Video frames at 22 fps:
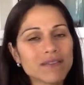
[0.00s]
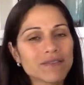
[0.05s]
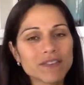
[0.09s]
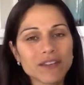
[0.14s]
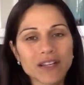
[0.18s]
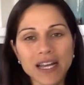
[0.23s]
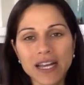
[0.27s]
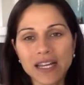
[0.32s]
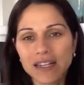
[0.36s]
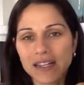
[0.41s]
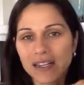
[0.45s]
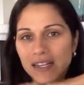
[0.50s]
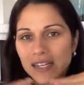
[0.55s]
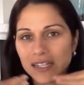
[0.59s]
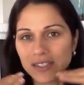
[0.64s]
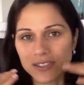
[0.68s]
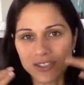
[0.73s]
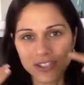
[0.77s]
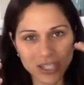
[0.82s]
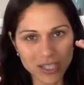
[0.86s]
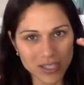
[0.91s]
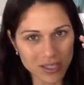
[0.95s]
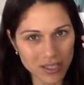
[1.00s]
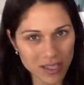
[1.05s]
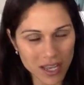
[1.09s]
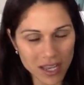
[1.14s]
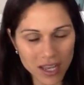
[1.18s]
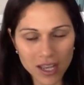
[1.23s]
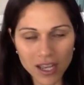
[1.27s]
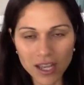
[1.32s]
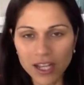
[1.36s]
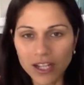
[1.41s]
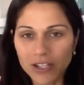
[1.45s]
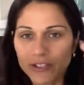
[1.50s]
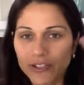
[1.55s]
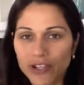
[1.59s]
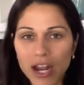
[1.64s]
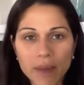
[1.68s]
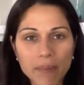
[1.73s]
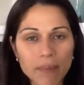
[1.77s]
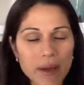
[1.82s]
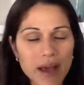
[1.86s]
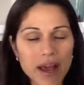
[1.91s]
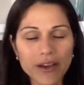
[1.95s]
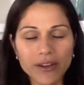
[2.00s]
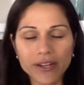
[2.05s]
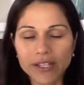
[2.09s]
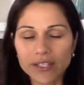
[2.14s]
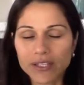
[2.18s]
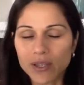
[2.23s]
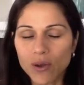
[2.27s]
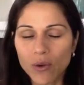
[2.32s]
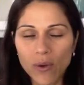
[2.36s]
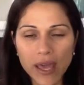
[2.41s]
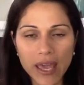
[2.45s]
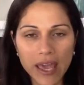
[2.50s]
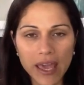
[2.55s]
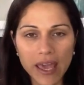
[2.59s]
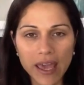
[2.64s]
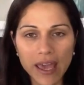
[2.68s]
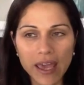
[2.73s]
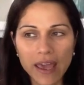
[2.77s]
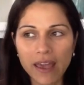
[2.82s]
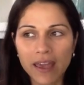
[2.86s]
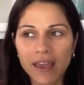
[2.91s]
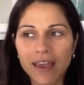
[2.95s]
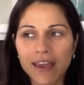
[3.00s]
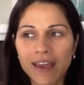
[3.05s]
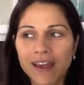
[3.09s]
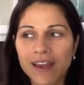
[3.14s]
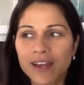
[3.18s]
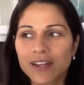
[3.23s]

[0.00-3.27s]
Forget it. Let's just drop out. It's okay.